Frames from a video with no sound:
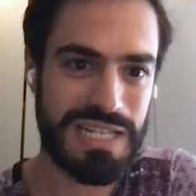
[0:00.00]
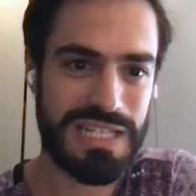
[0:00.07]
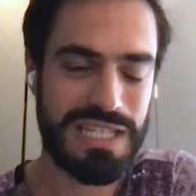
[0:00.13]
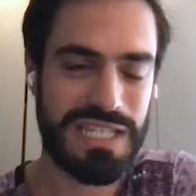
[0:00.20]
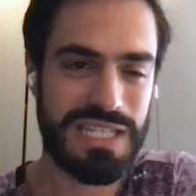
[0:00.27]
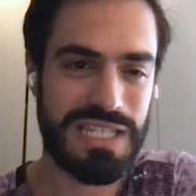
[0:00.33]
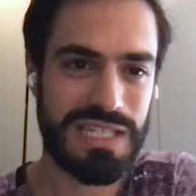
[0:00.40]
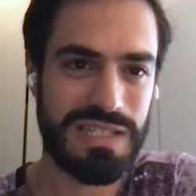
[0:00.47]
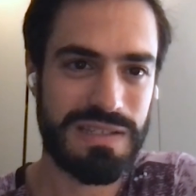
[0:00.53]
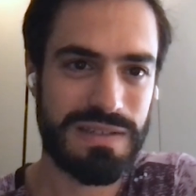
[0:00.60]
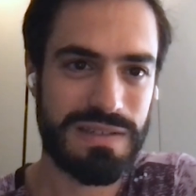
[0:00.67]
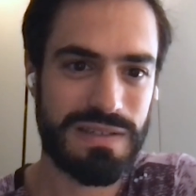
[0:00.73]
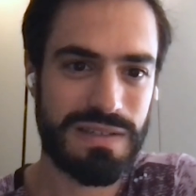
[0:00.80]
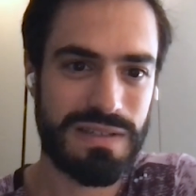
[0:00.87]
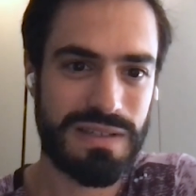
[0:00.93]
any
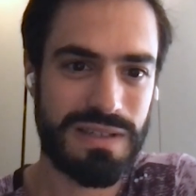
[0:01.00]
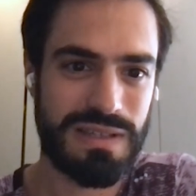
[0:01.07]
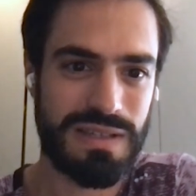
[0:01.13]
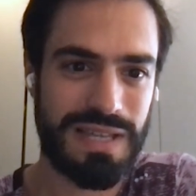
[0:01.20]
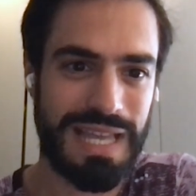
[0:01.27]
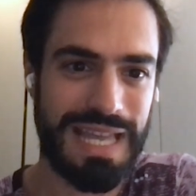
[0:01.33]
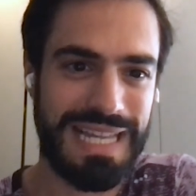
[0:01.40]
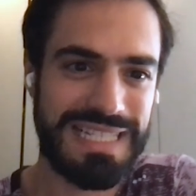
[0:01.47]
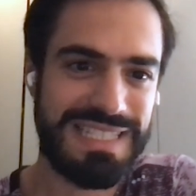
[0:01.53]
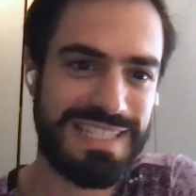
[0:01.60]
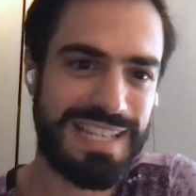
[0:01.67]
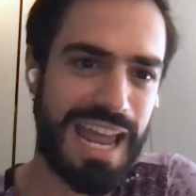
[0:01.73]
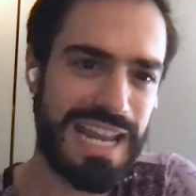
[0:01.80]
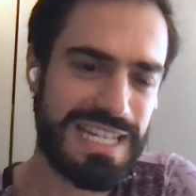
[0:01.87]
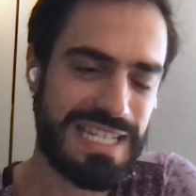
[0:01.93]

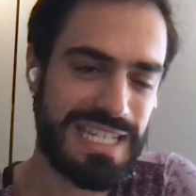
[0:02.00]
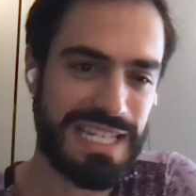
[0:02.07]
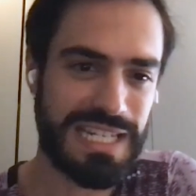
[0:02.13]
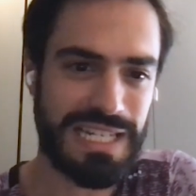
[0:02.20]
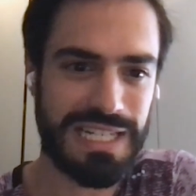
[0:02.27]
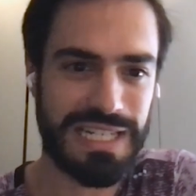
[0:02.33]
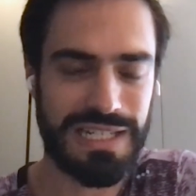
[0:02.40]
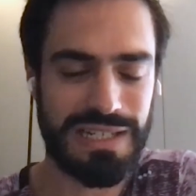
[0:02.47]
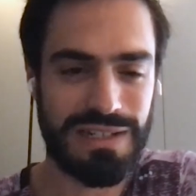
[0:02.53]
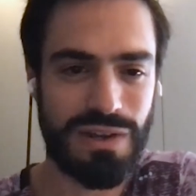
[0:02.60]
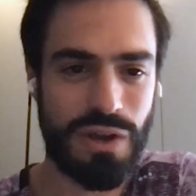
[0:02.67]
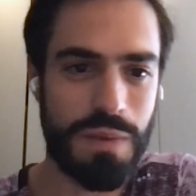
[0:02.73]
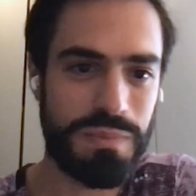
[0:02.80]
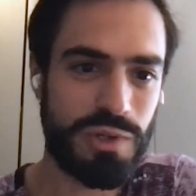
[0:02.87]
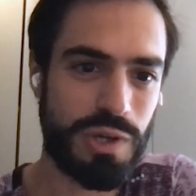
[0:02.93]

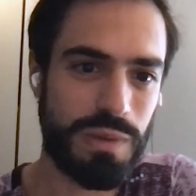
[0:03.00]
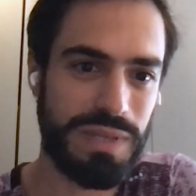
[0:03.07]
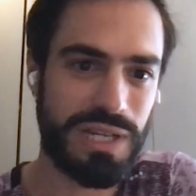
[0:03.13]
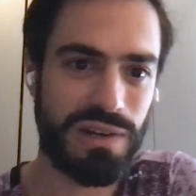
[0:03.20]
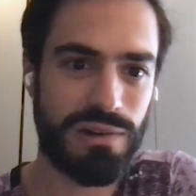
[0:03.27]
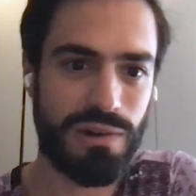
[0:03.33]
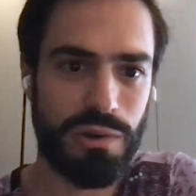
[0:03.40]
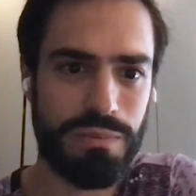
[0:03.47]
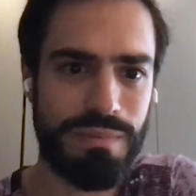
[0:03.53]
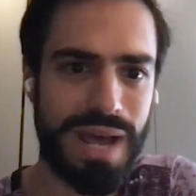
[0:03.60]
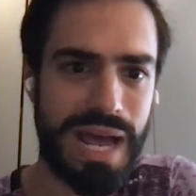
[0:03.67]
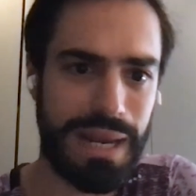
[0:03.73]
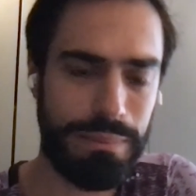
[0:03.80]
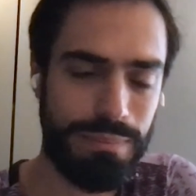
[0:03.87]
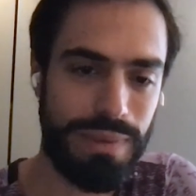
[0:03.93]
exciting upcoming
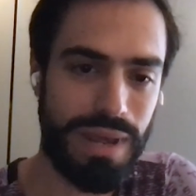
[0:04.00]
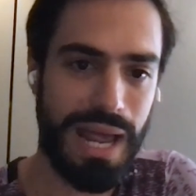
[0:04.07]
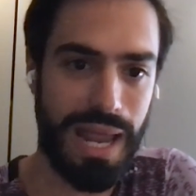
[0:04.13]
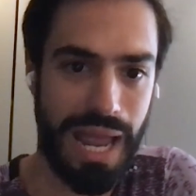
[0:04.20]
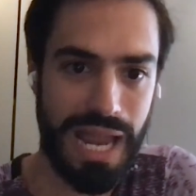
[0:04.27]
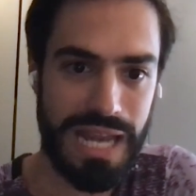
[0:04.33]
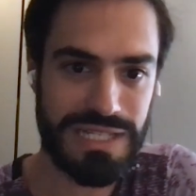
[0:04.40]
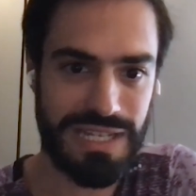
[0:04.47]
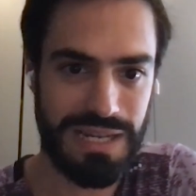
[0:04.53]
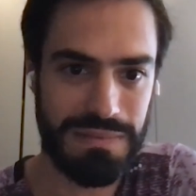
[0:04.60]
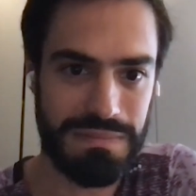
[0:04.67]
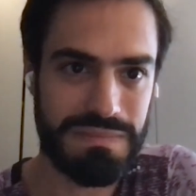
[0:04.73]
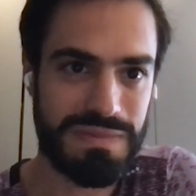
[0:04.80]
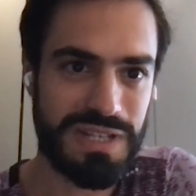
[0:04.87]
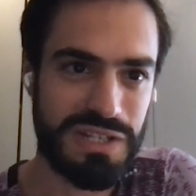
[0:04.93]
roadmap
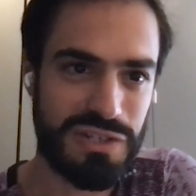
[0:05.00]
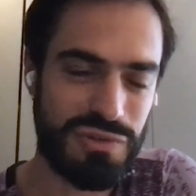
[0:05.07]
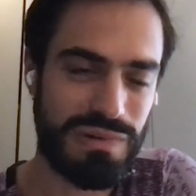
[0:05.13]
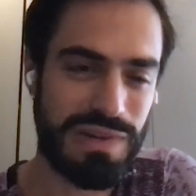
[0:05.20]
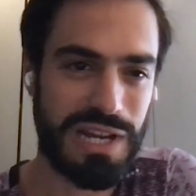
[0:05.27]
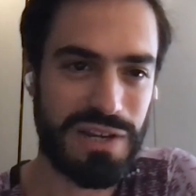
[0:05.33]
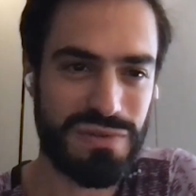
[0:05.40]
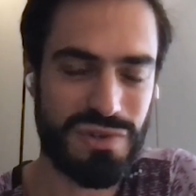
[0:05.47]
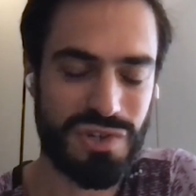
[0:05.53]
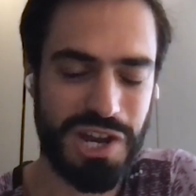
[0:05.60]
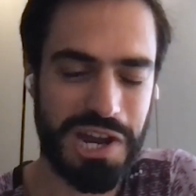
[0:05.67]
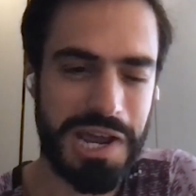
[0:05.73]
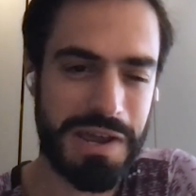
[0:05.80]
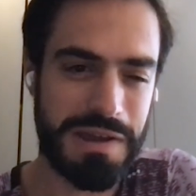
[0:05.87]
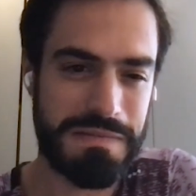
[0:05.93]
item that you'd like to
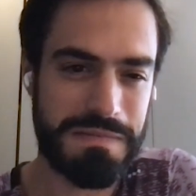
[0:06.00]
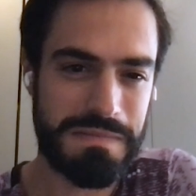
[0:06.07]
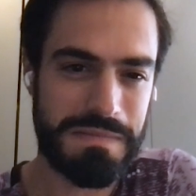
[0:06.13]
share?